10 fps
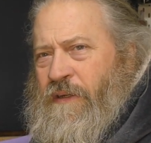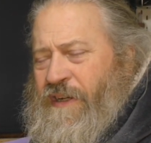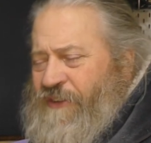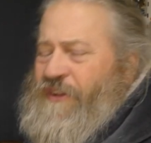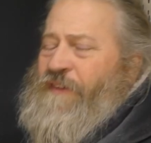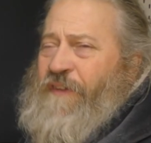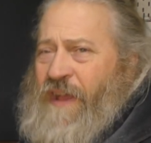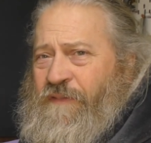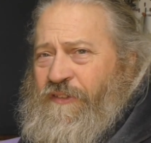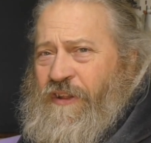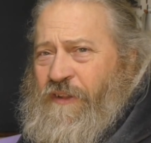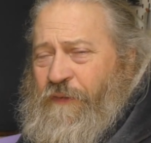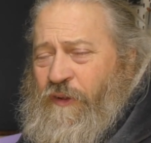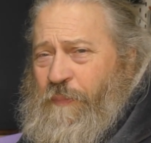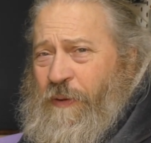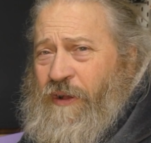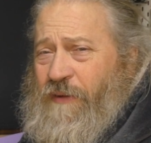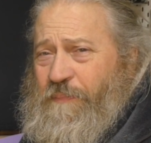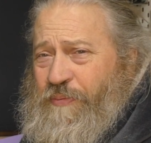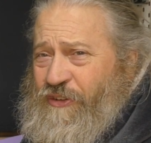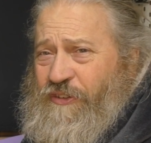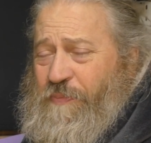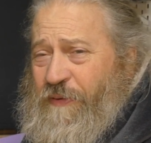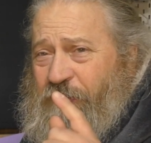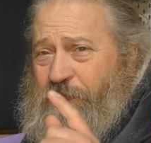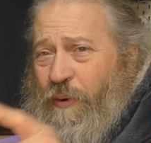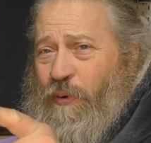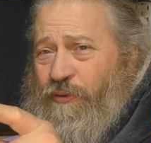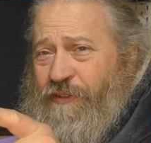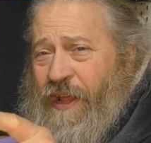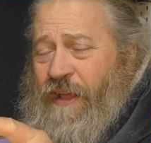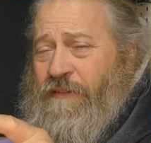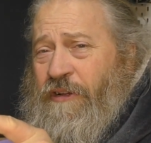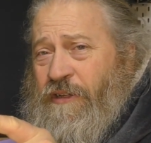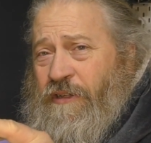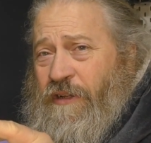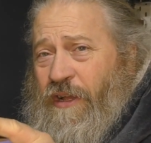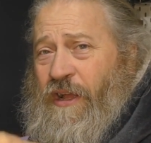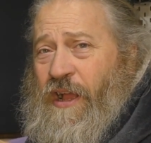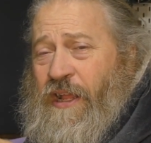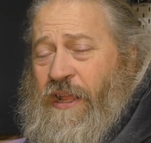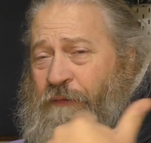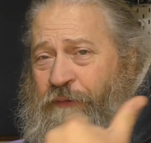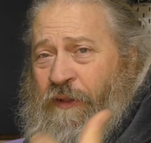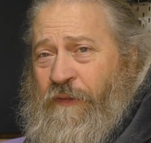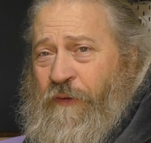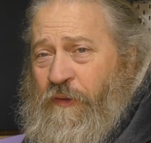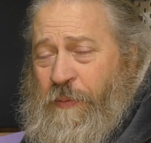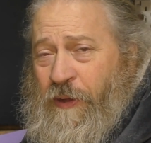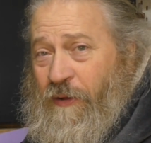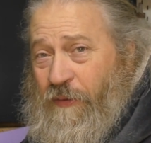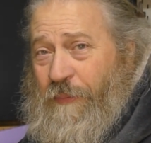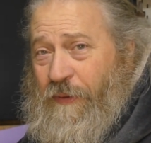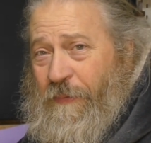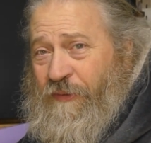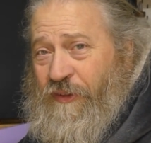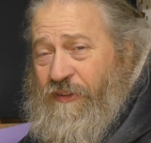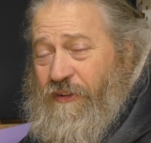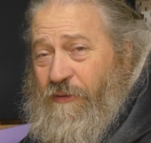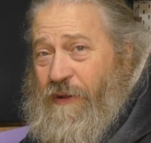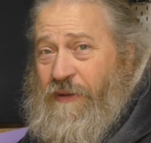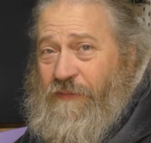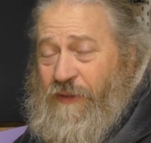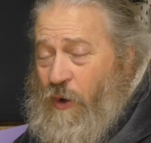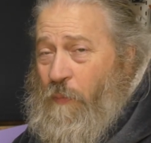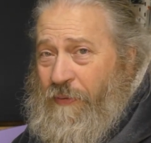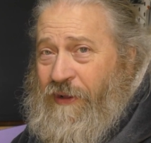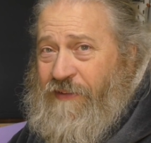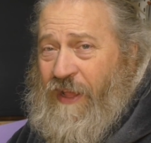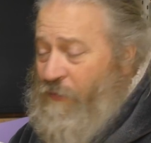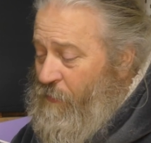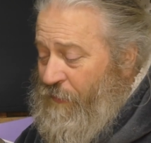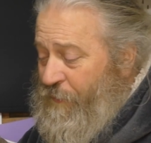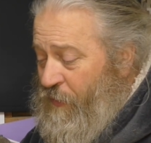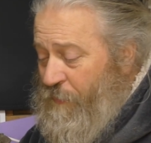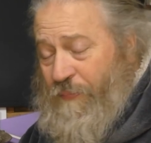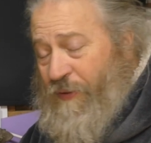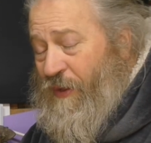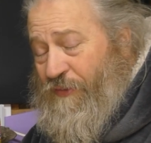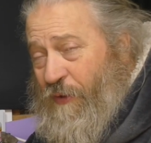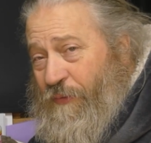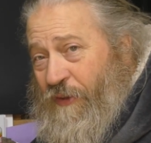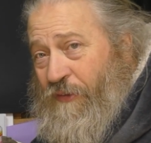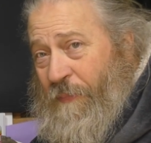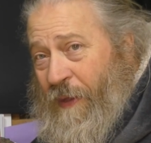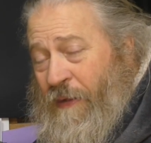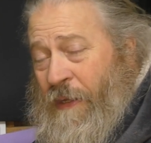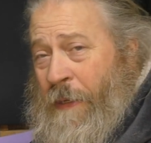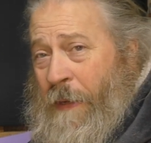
actually, if you haven't seen the first part, just press pause now uh, and go and find the first part. That'll be the best thing to do. That'll give you a whole breakdown on what the first, this whole thing is about.